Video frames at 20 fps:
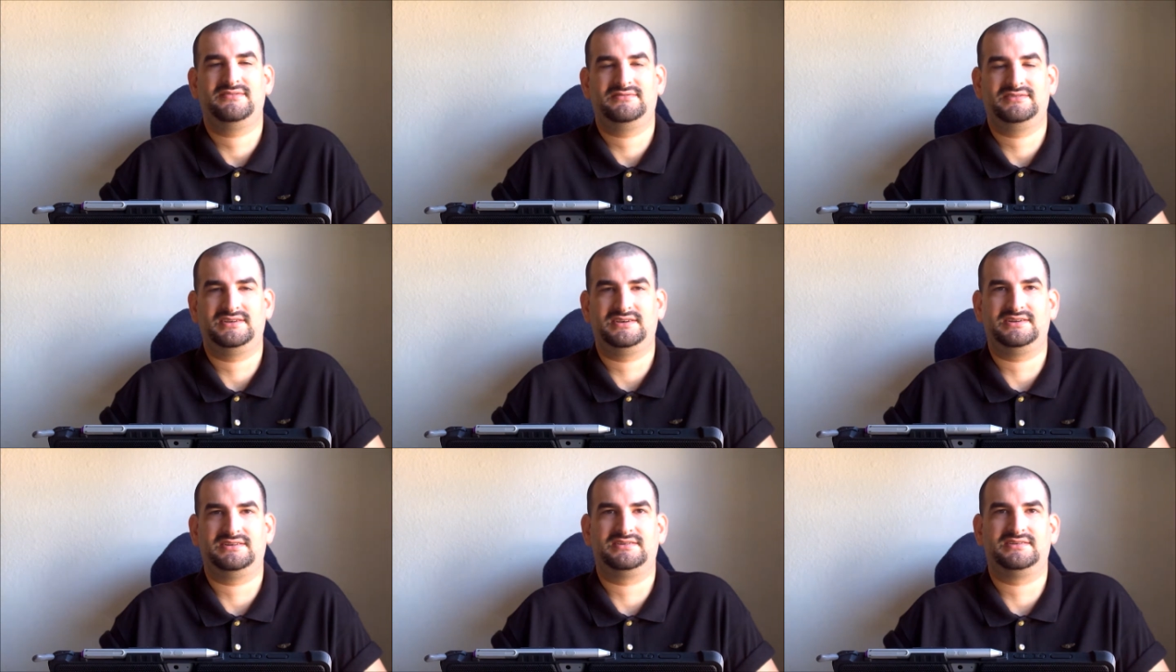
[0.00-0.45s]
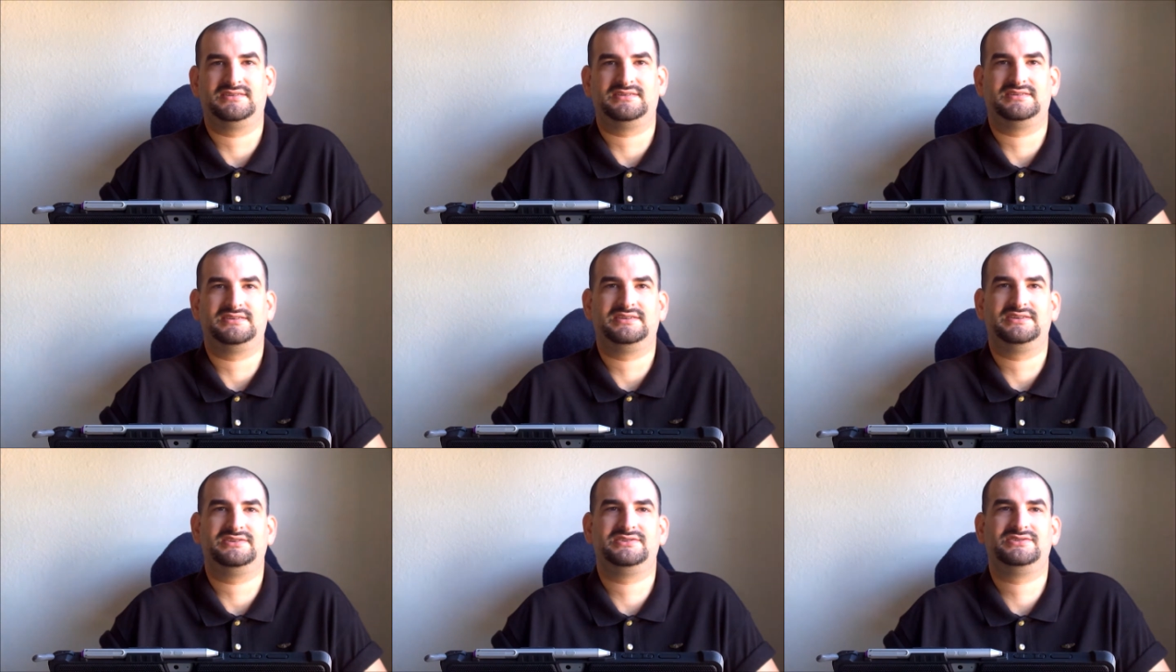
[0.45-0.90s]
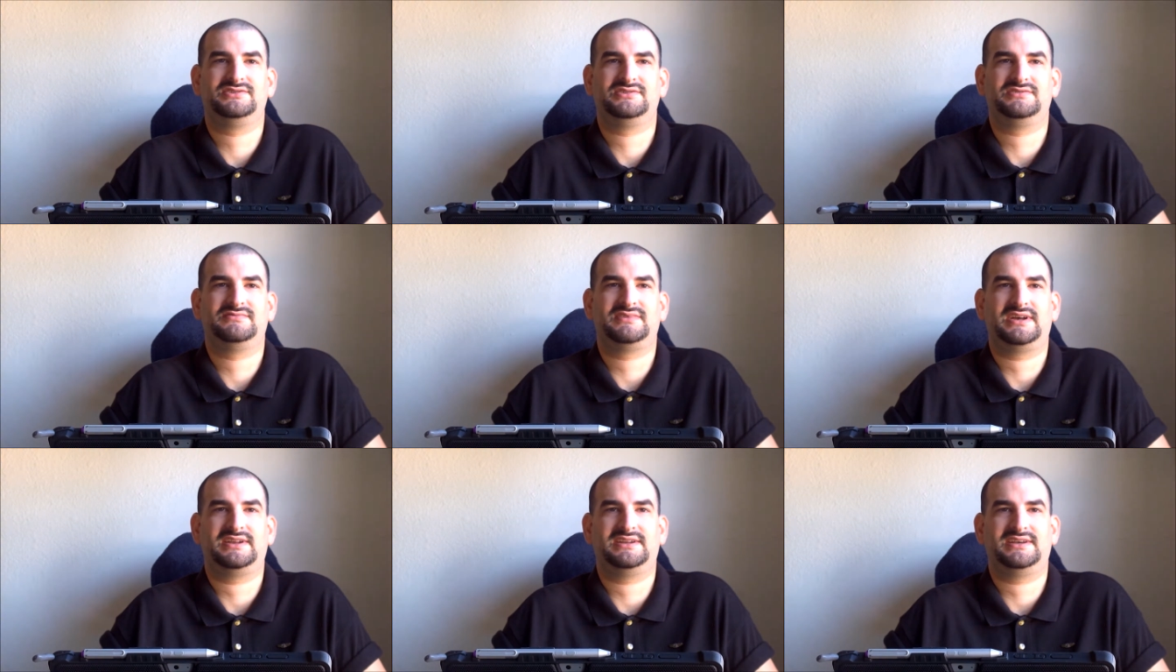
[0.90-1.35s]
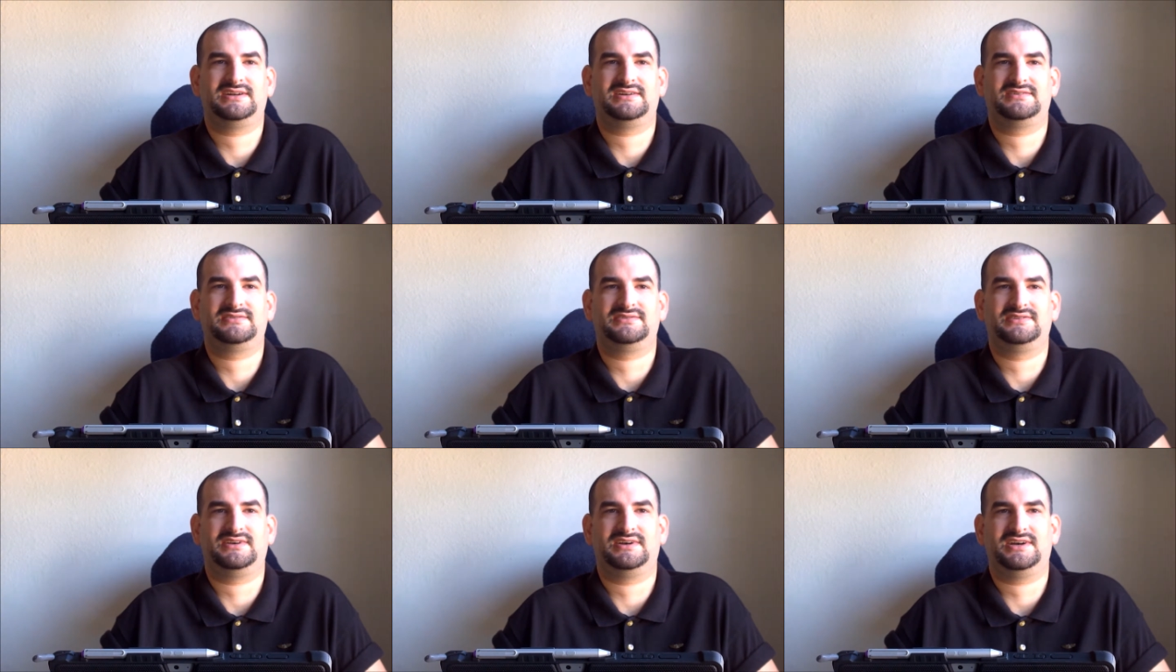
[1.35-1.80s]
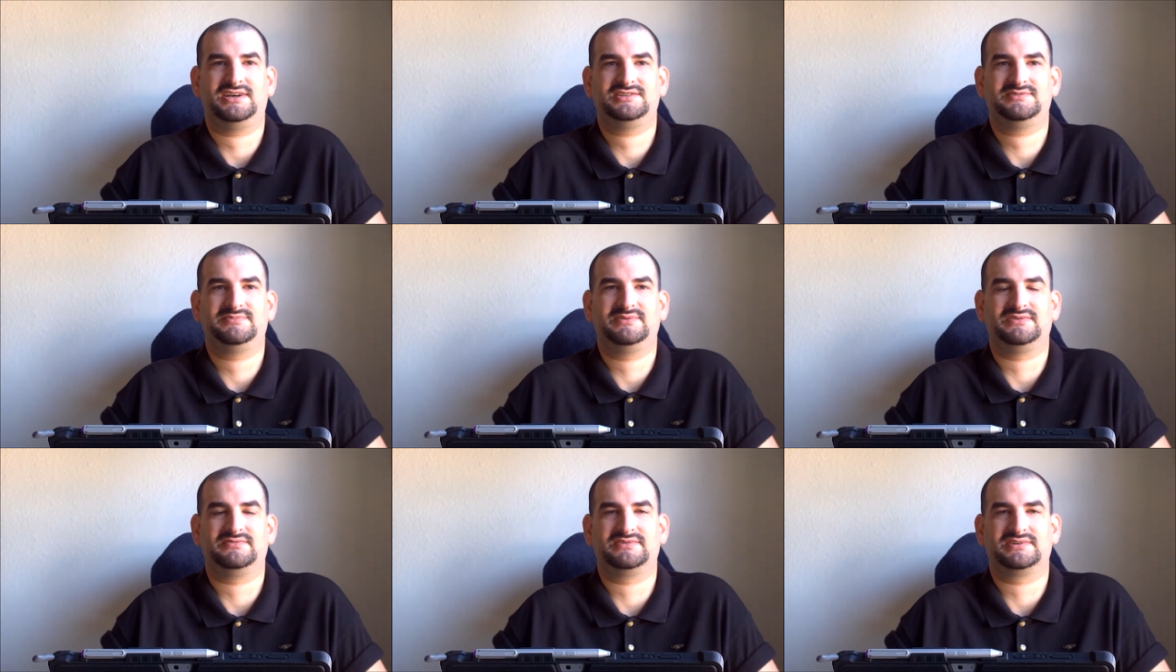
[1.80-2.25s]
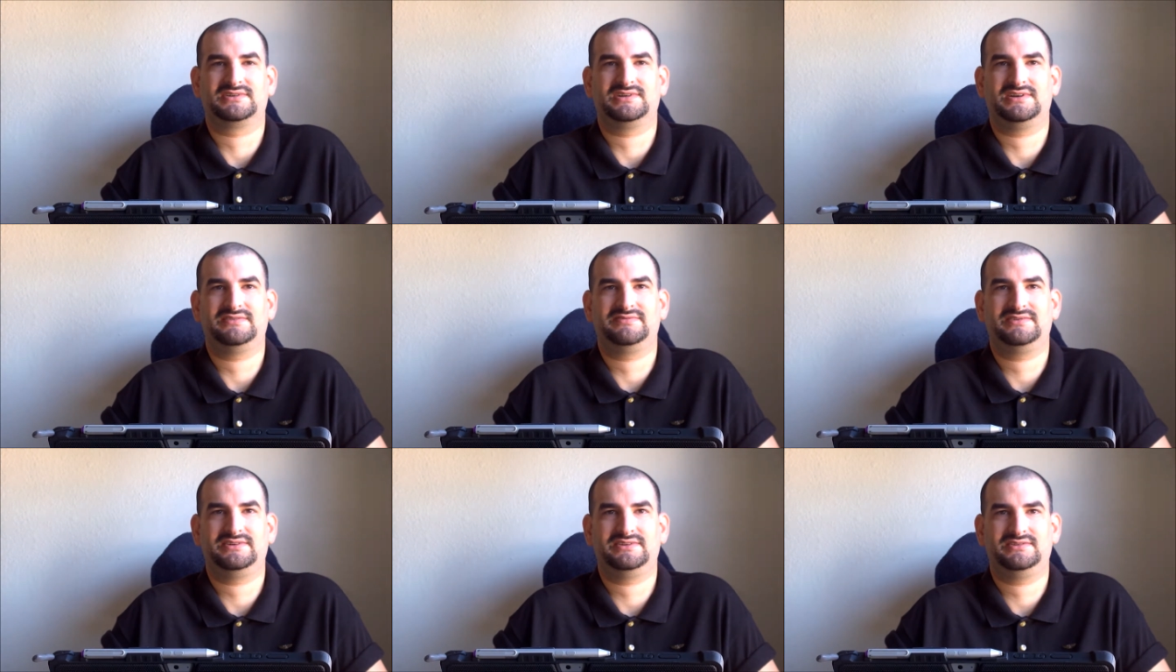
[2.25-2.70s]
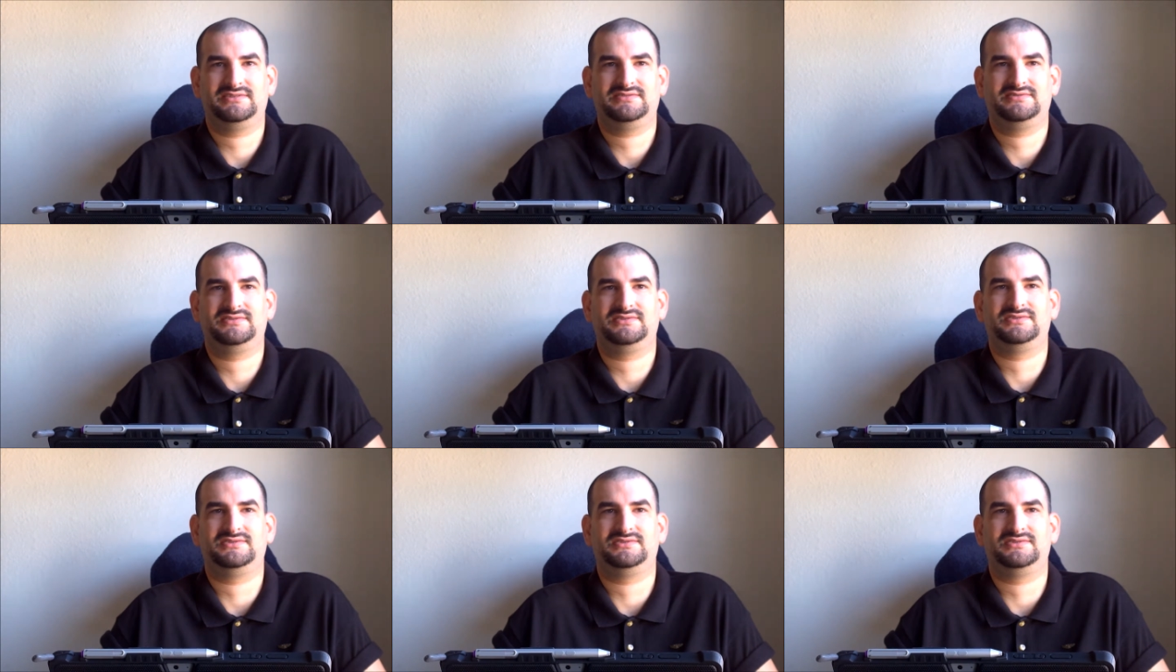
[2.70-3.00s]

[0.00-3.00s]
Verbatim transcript: that are injured right now in the hospital recovering,